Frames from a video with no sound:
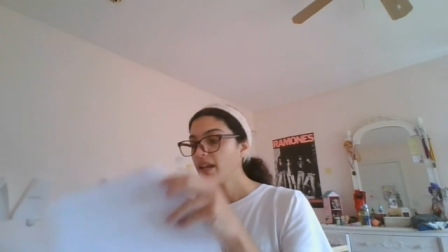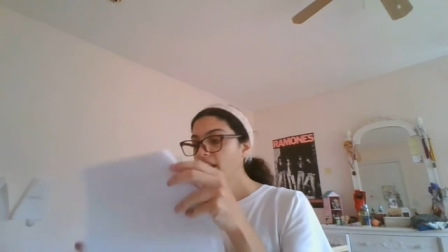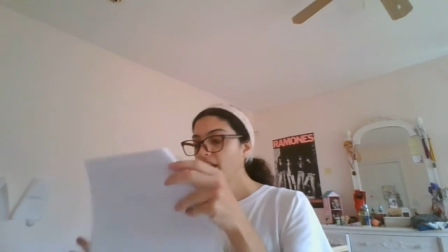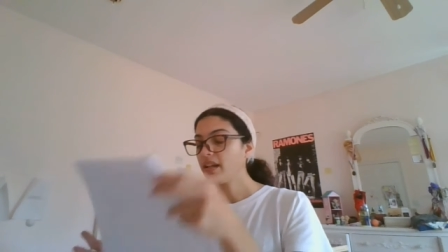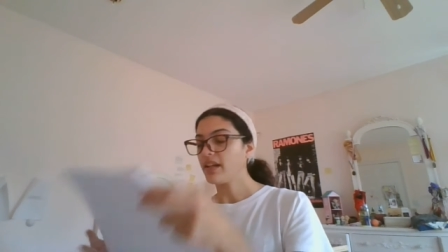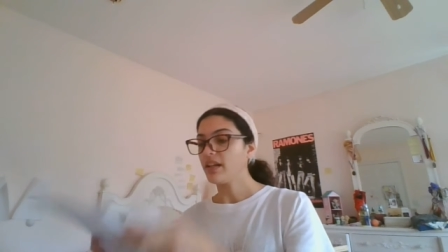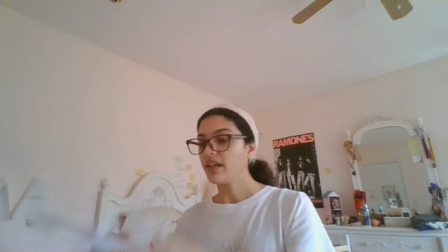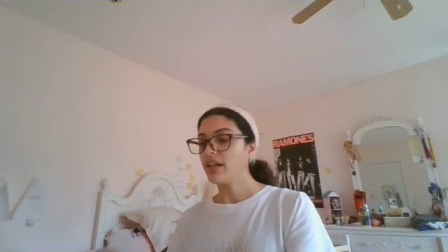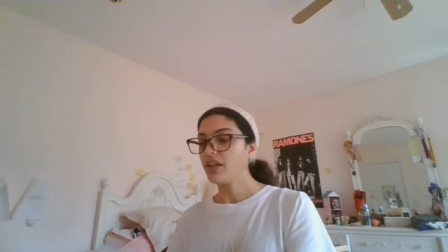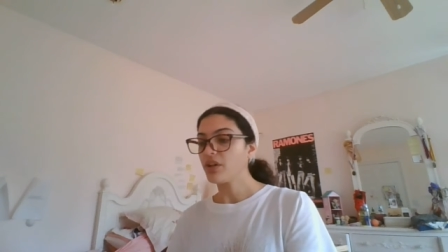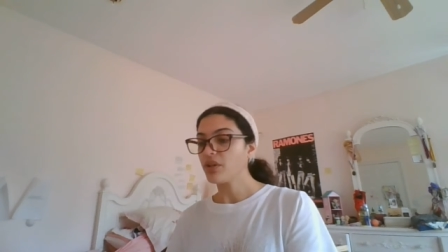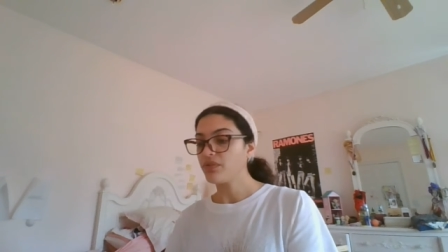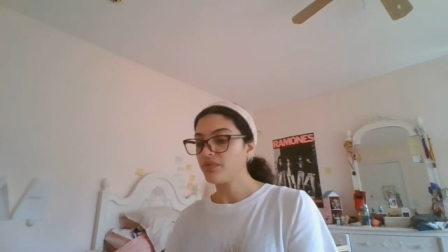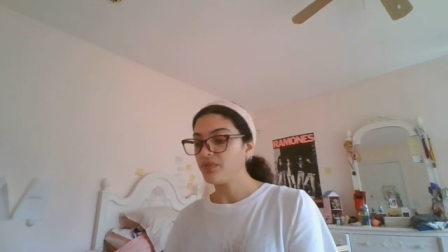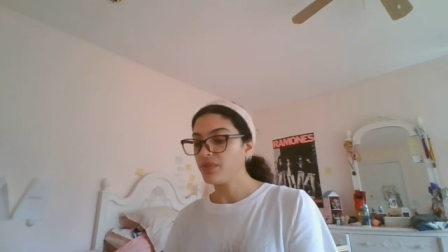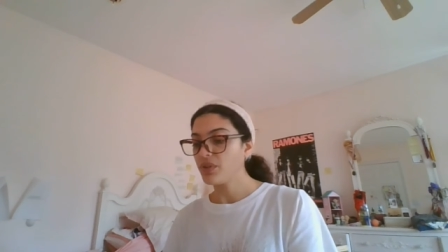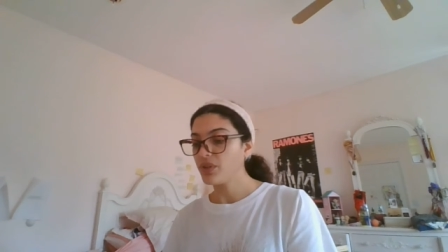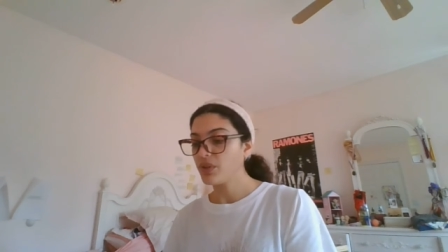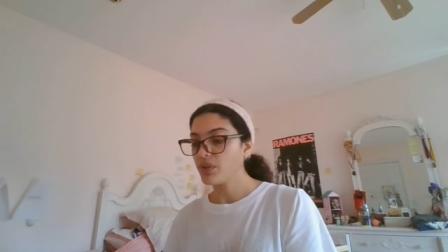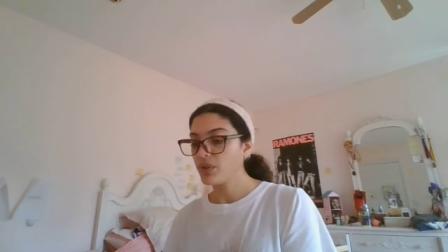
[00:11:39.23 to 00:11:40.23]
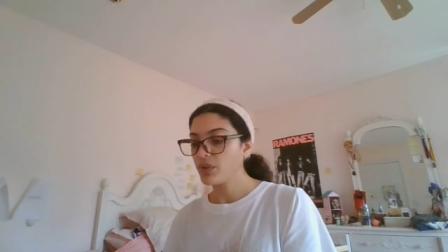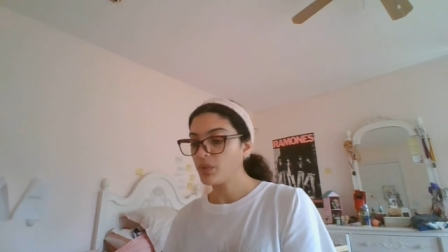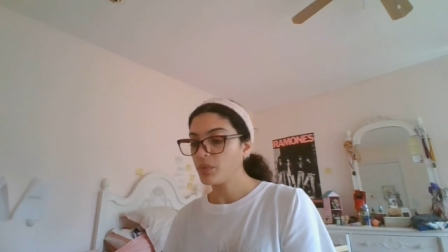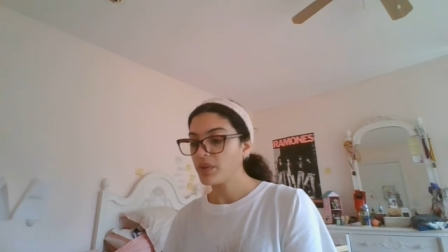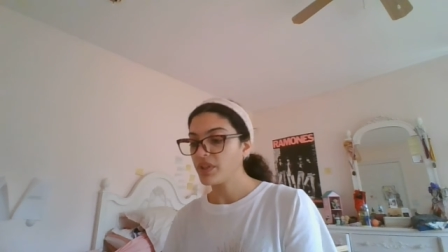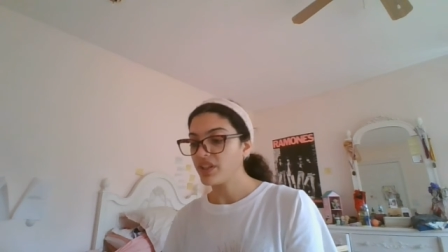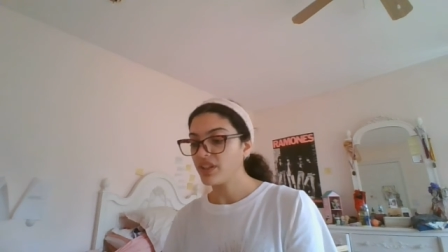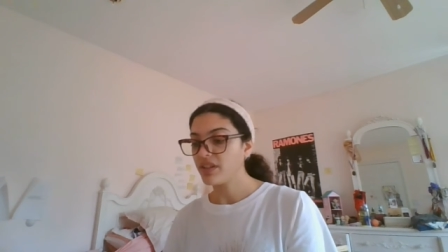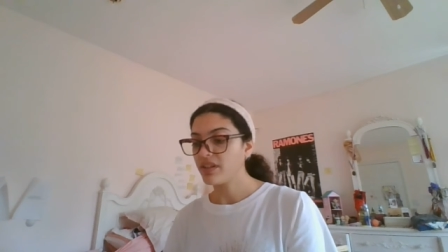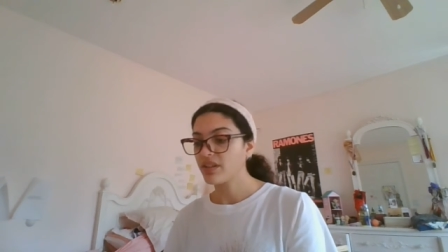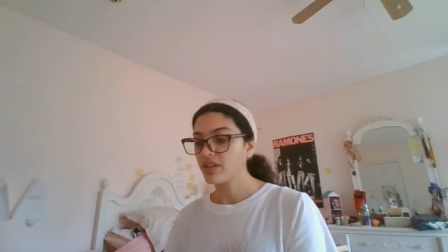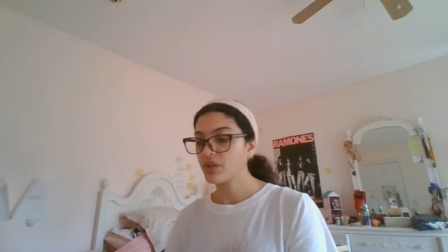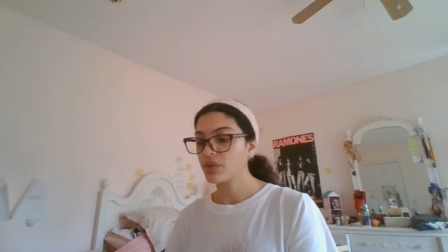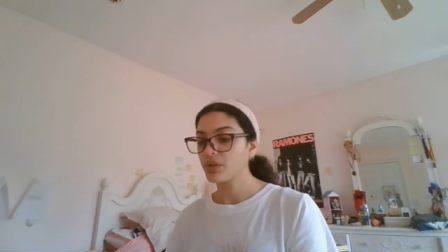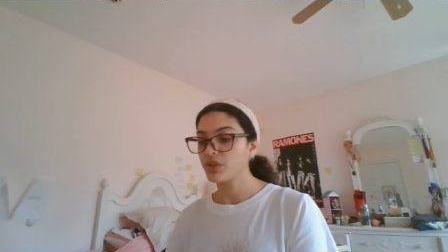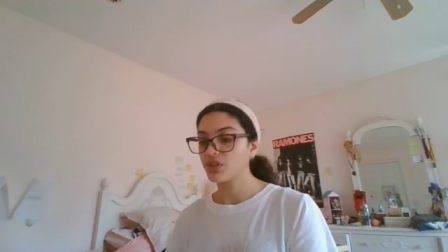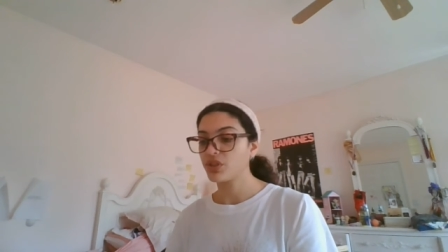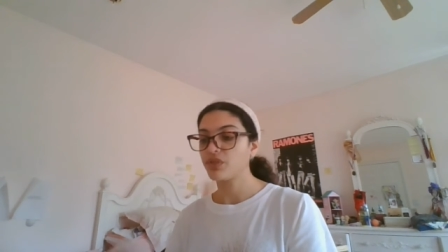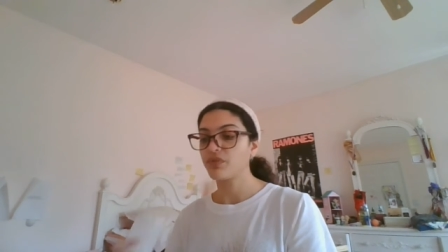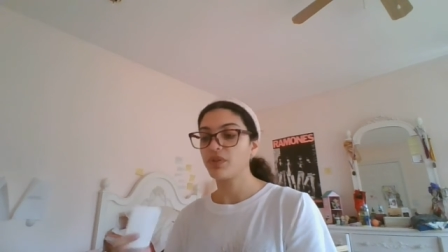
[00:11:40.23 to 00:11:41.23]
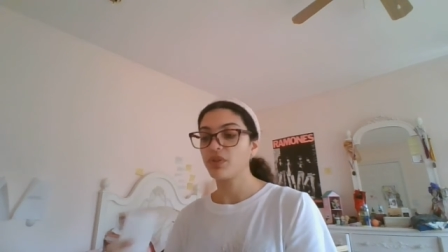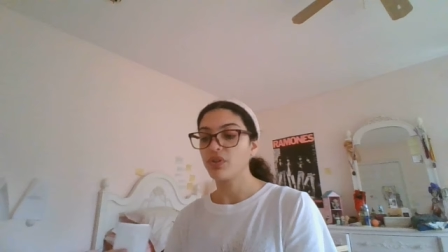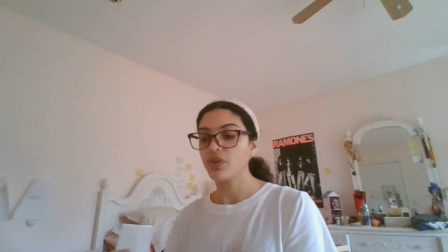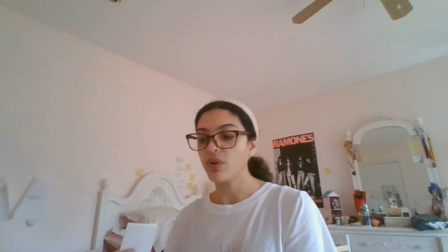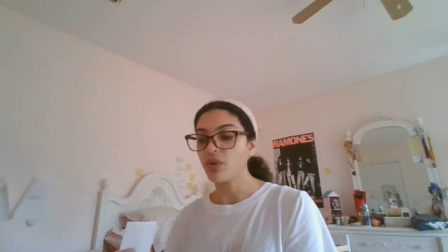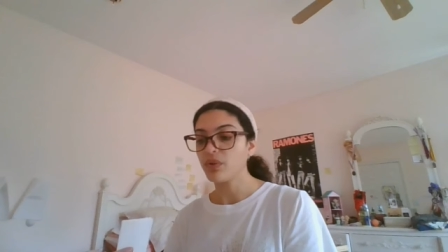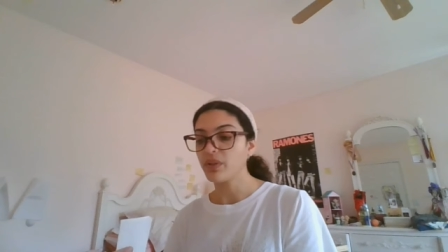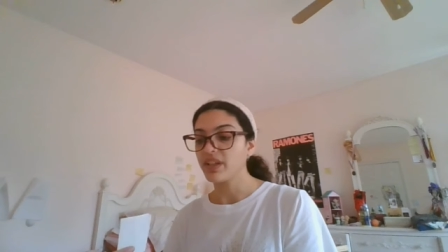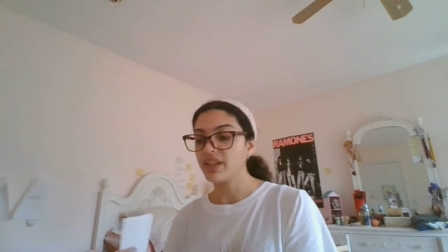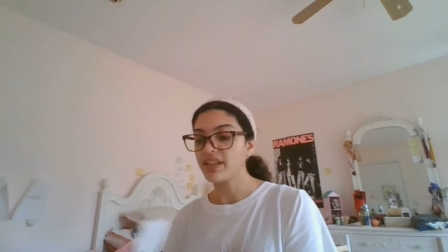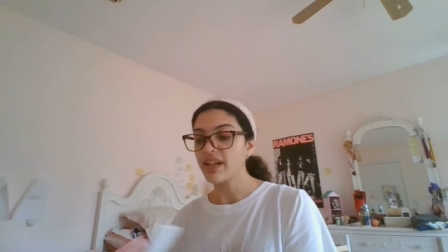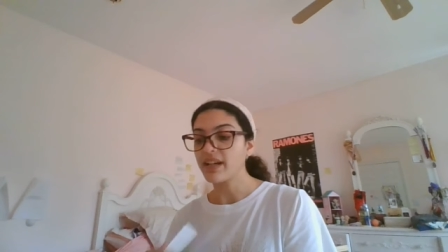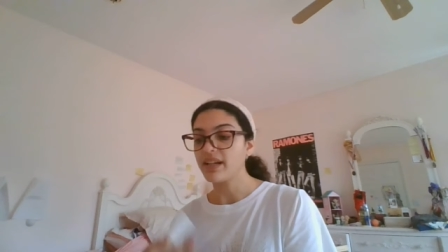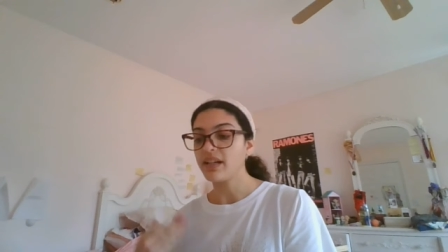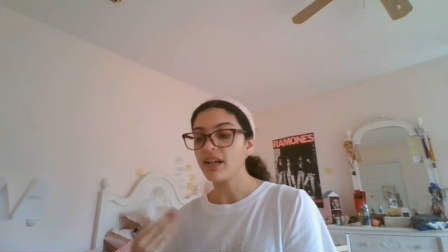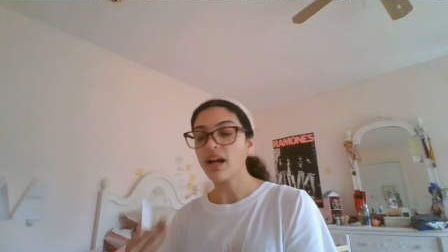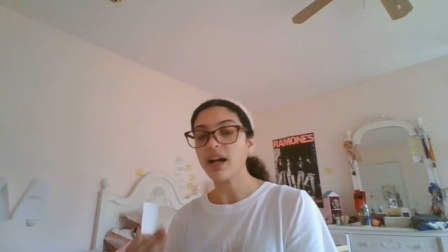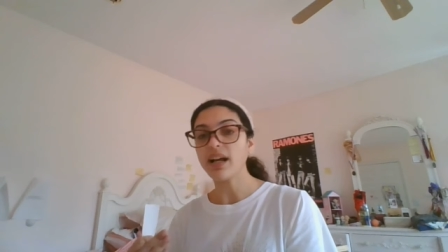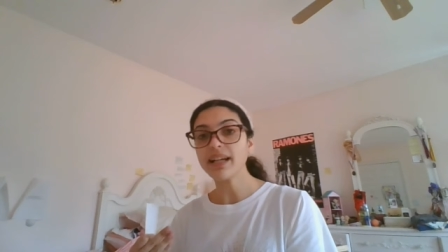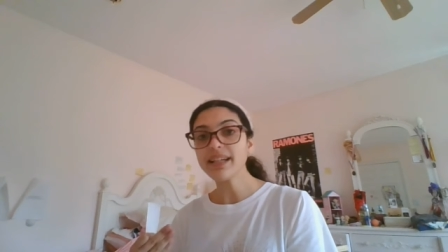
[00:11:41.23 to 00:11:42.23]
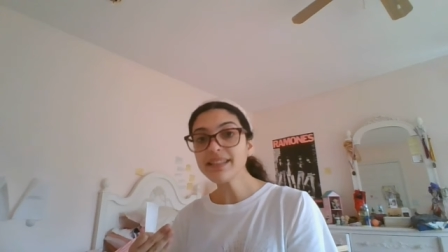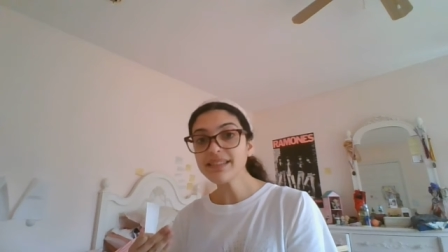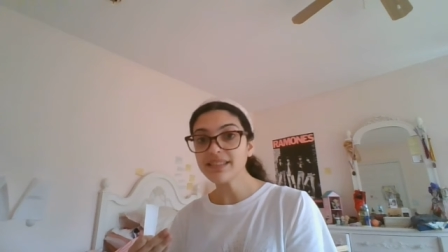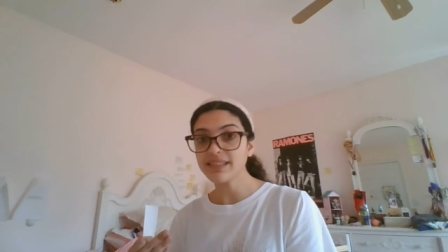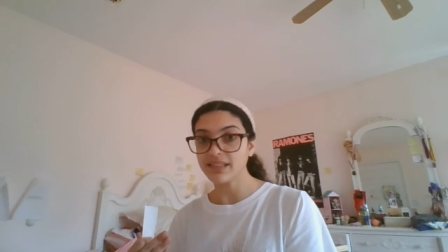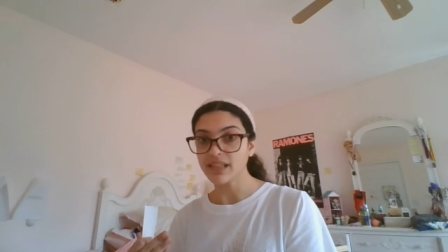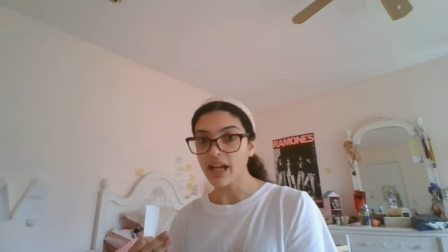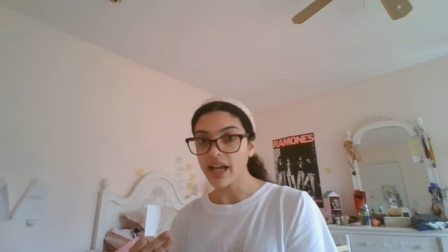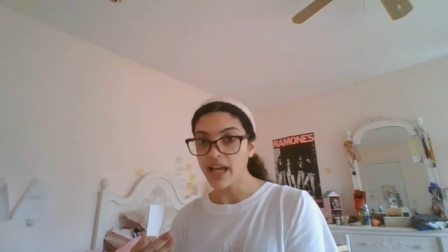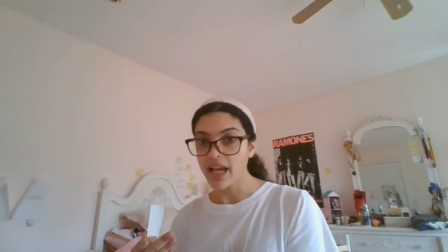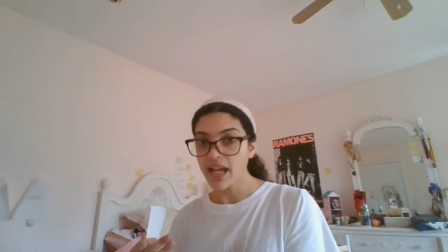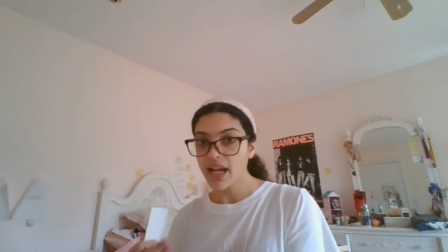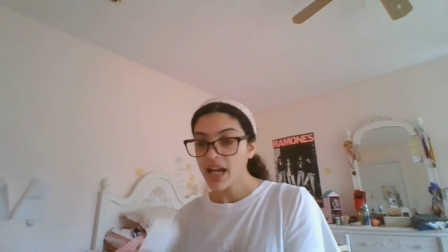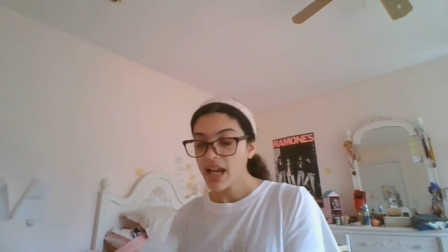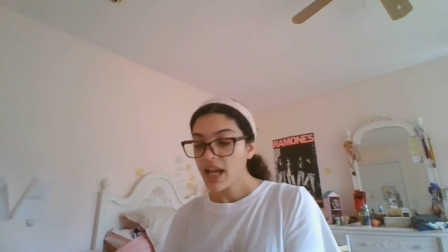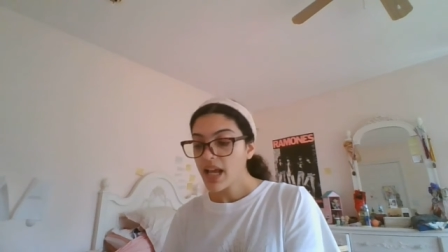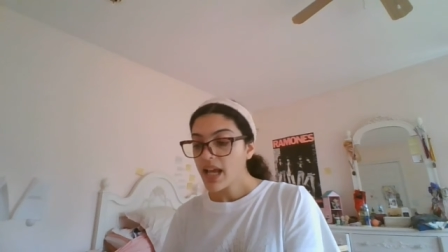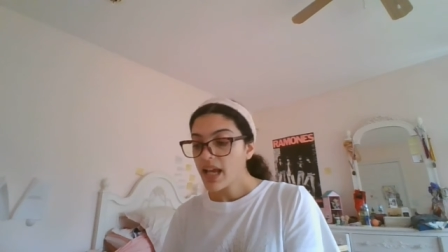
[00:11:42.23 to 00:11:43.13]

in an interview with Christopher Nolan that in hindsight,